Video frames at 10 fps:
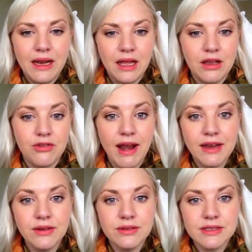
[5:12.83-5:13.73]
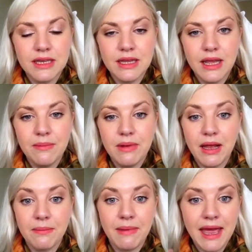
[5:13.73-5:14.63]
like granules in them,
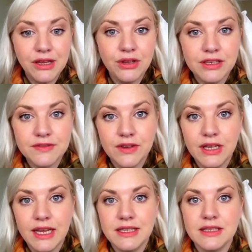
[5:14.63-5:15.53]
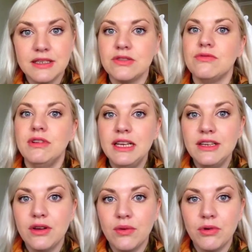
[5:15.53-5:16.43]
like manual exfoliators, really
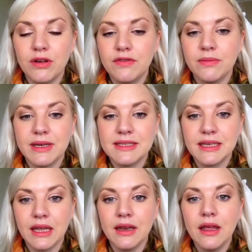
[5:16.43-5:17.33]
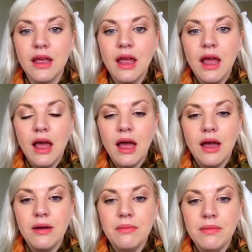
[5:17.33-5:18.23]
don't work for my skin.
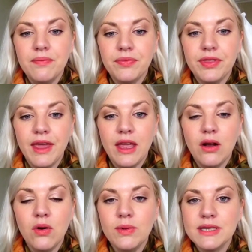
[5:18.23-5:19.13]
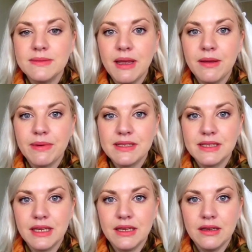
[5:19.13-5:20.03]
They always make my
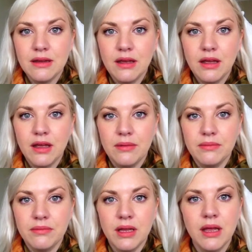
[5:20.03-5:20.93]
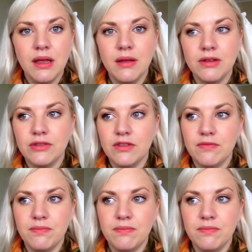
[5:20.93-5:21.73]
skin sort of